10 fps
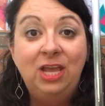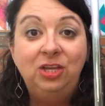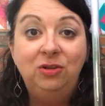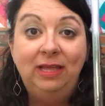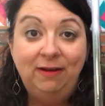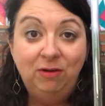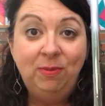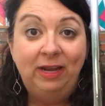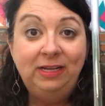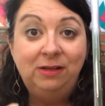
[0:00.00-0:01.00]
you let
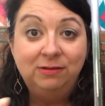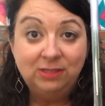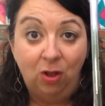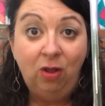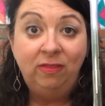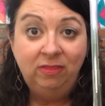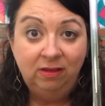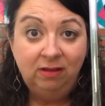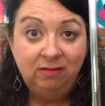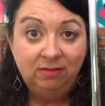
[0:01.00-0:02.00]
everybody who's on
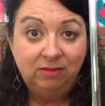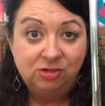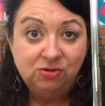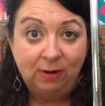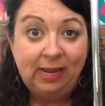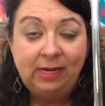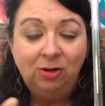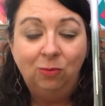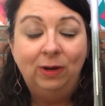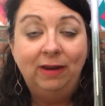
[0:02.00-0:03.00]
the train
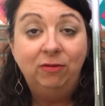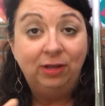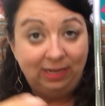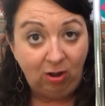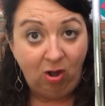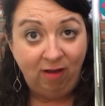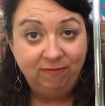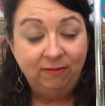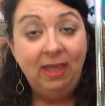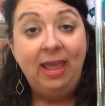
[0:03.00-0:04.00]
or whatever get
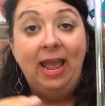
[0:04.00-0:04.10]
off,